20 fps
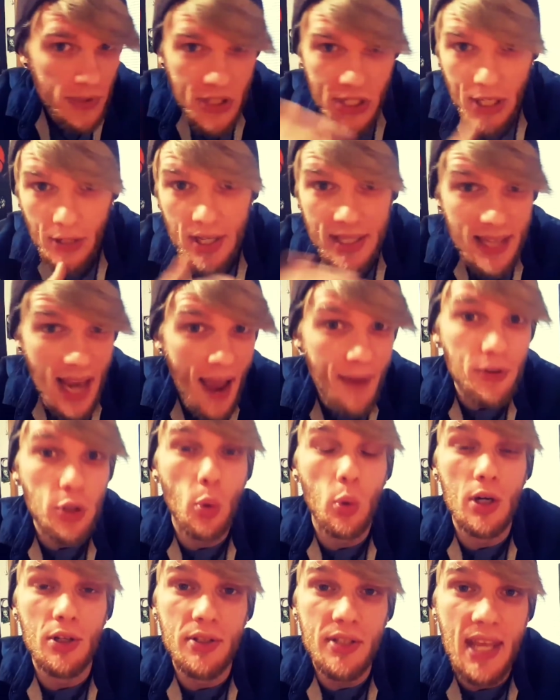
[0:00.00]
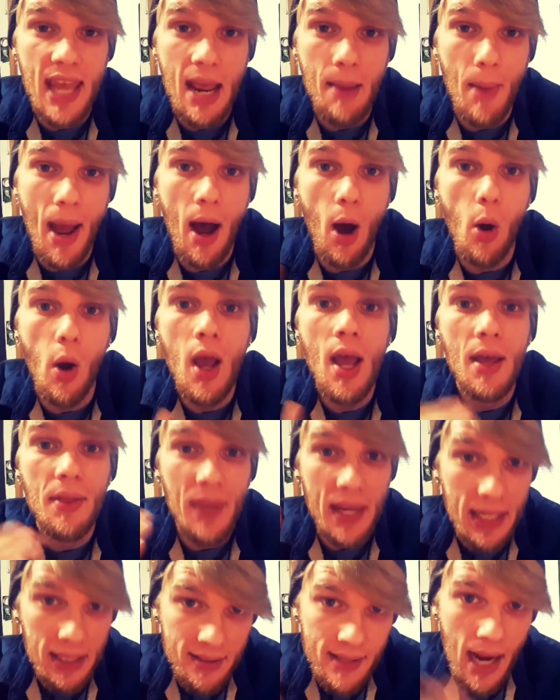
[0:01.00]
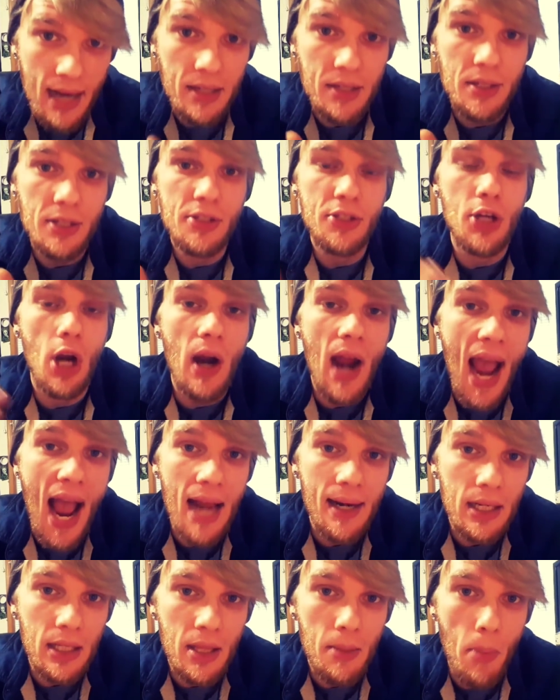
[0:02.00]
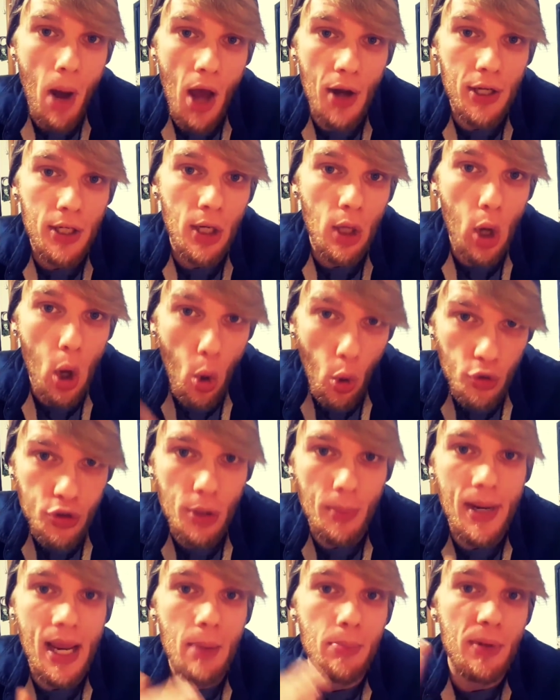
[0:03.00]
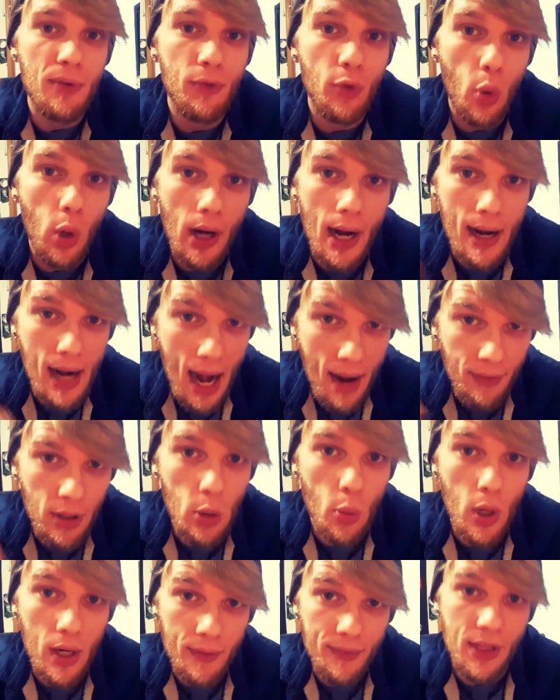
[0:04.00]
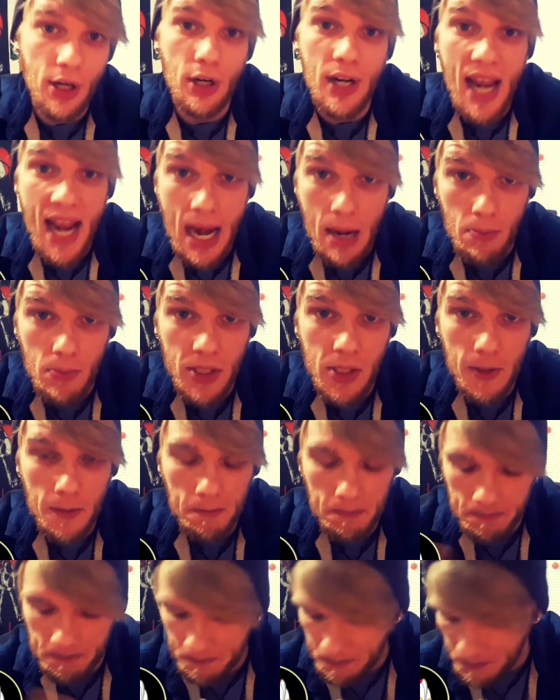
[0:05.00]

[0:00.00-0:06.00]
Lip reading: series afterwards came out, they decided to start adding the moniker Ultraman before every one of their names.